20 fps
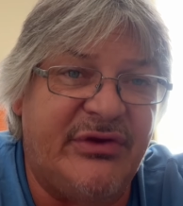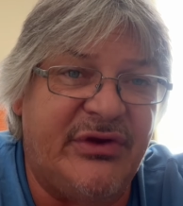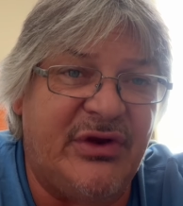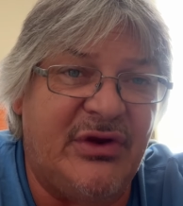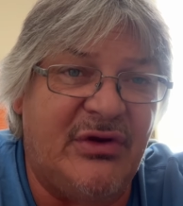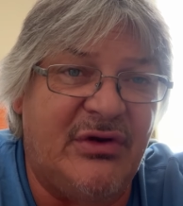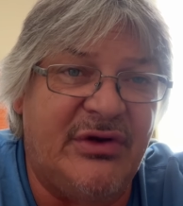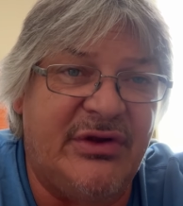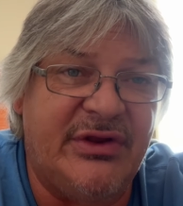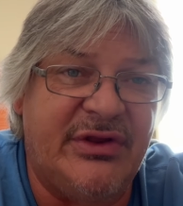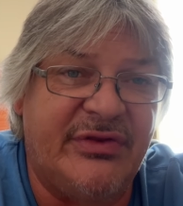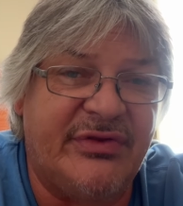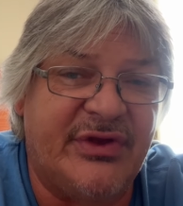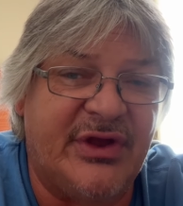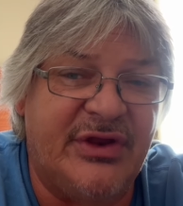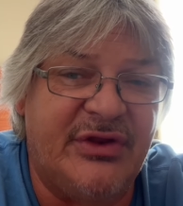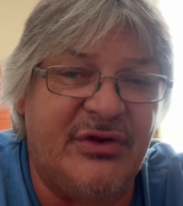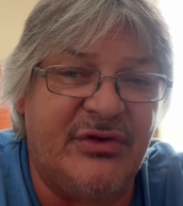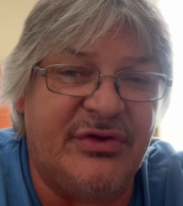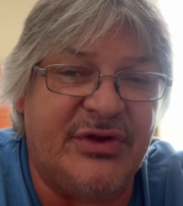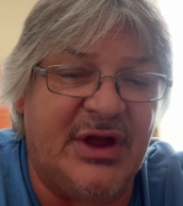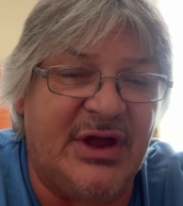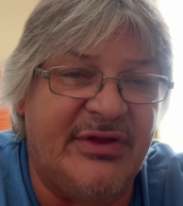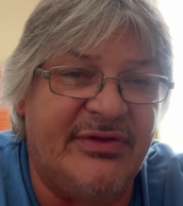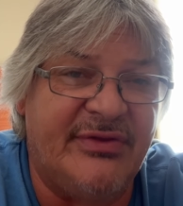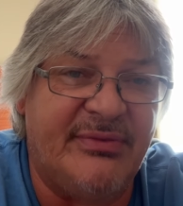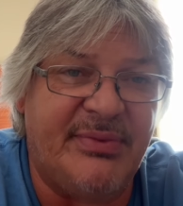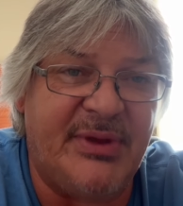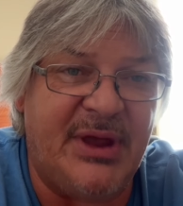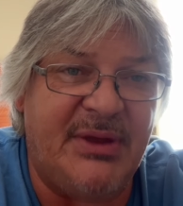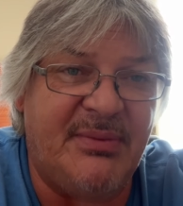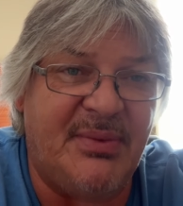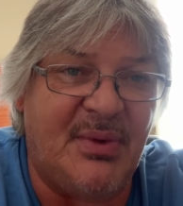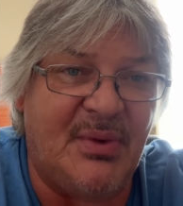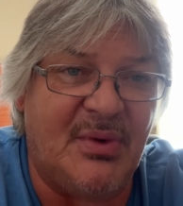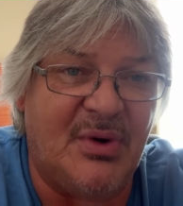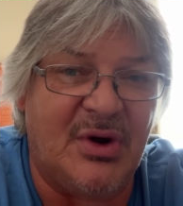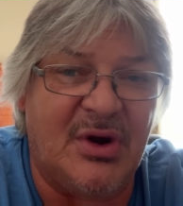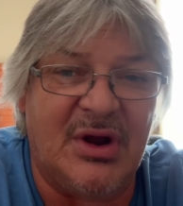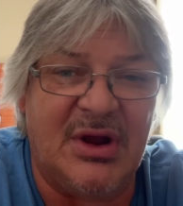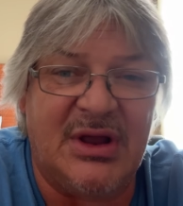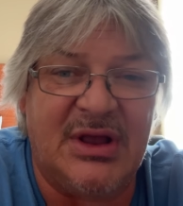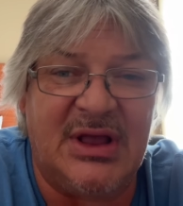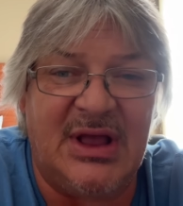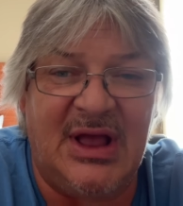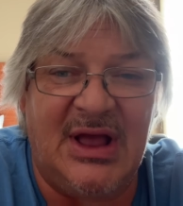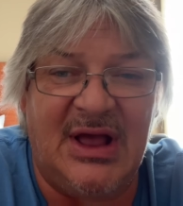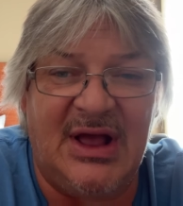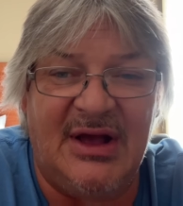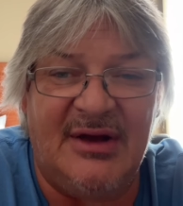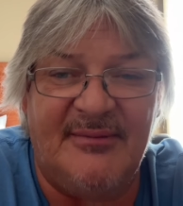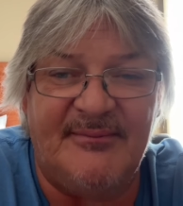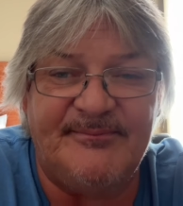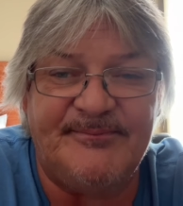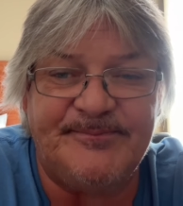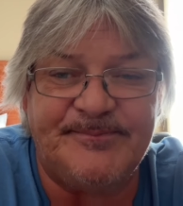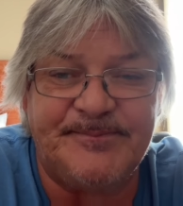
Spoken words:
You just got to do tons of paperwork. I've